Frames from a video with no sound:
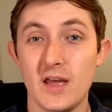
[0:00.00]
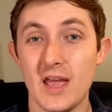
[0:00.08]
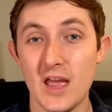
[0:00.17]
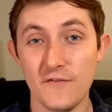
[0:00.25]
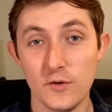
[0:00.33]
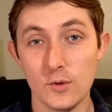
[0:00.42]

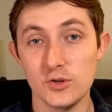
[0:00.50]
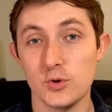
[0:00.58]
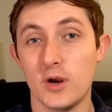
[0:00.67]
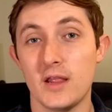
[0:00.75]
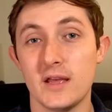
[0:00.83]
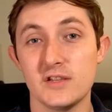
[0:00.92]
If you
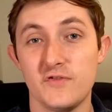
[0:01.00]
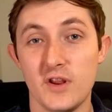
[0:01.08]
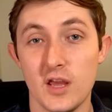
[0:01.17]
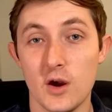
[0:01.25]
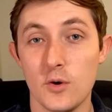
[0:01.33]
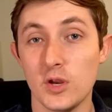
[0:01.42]
enjoyed today's
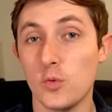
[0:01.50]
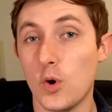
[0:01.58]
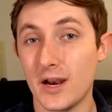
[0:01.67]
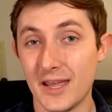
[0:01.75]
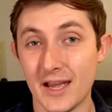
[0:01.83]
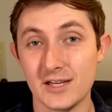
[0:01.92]
video and you
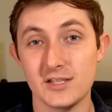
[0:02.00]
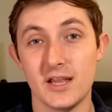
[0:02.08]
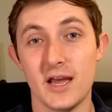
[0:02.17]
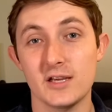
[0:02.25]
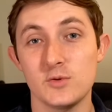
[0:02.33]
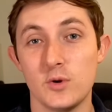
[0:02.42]
want to catch the
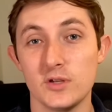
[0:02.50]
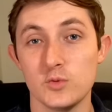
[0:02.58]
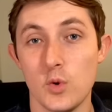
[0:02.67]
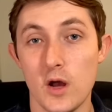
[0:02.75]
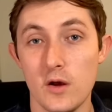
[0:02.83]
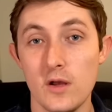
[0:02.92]
next one as
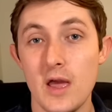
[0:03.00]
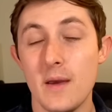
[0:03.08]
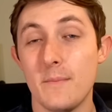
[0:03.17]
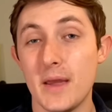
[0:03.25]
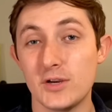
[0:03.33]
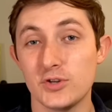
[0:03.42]
well,
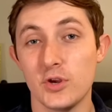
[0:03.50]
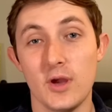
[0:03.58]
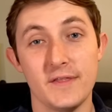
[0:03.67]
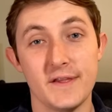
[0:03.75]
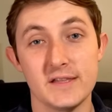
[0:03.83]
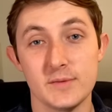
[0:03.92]
make sure you
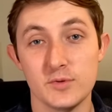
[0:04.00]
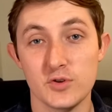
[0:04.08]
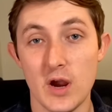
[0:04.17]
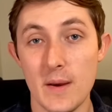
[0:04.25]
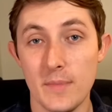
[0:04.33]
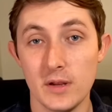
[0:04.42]
hit that
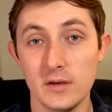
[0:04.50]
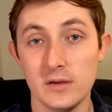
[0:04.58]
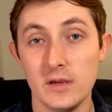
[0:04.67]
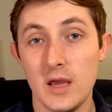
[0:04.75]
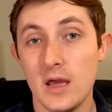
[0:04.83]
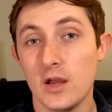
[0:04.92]
subscribe button.